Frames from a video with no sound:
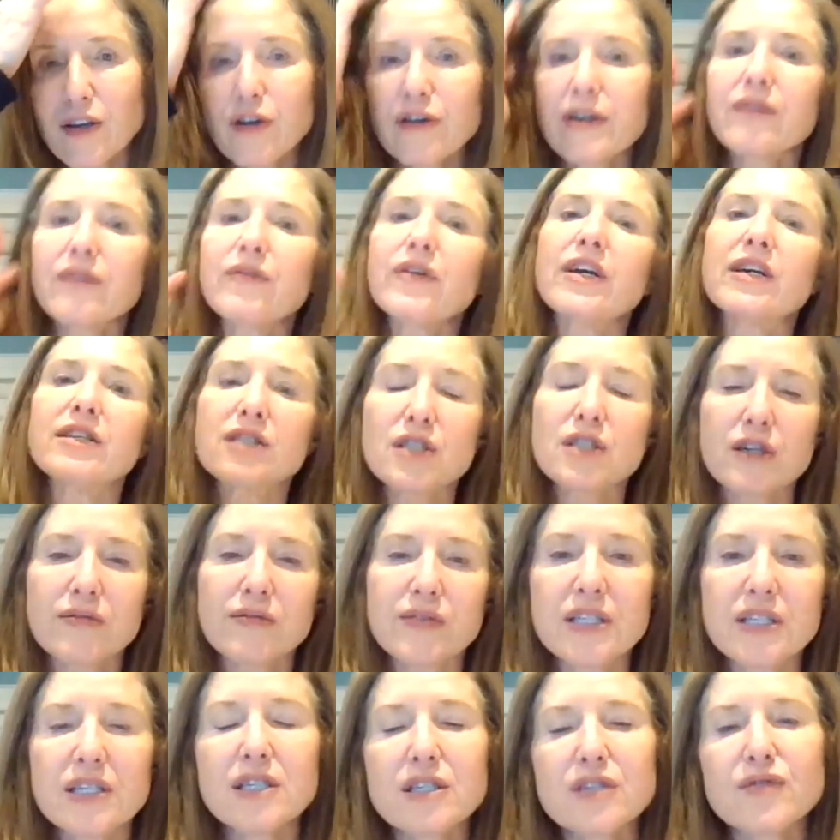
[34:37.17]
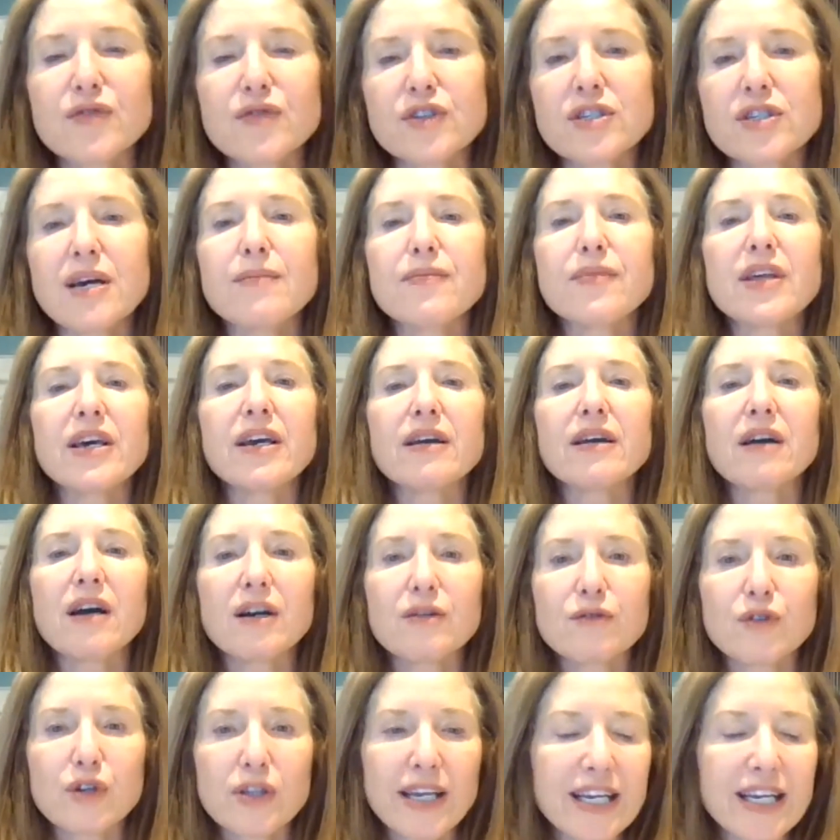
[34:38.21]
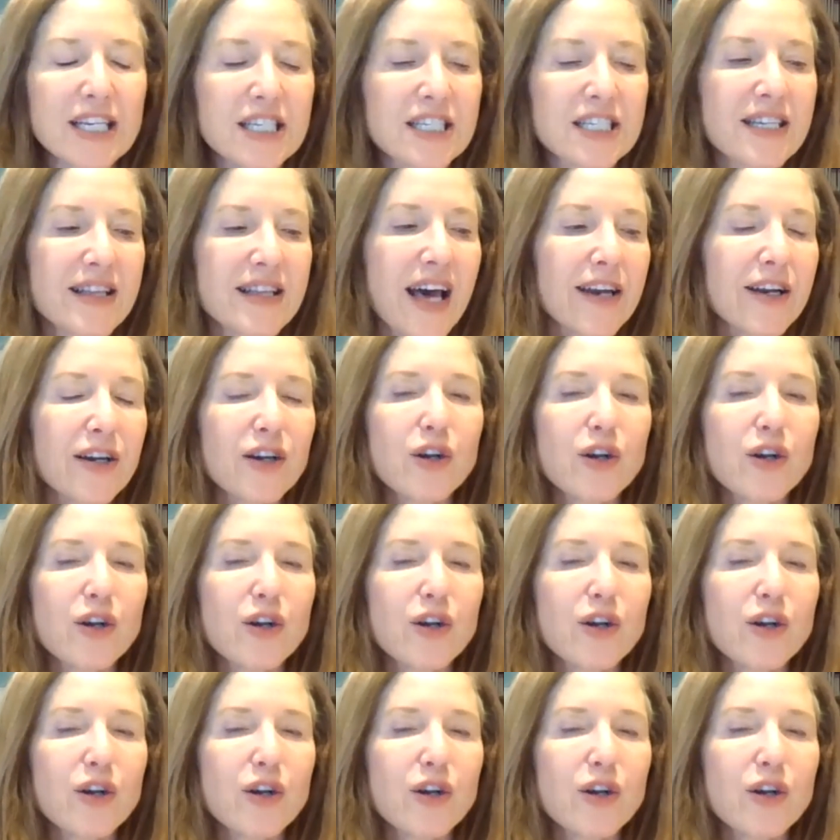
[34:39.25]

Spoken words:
you're giving in services for something related to that.